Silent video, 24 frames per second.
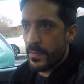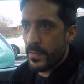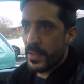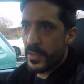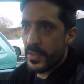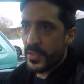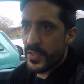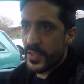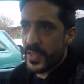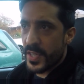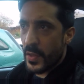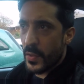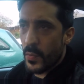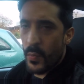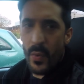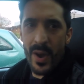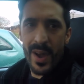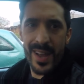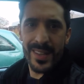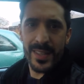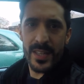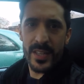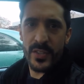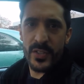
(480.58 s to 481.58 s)
even understand
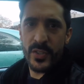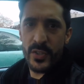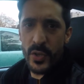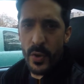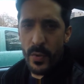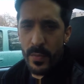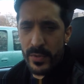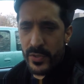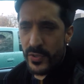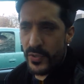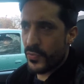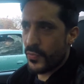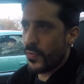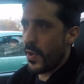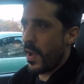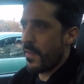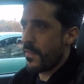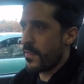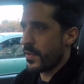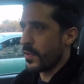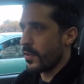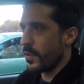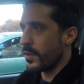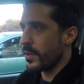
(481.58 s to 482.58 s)
why there's so much
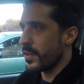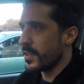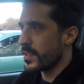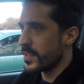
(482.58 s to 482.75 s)
traffic on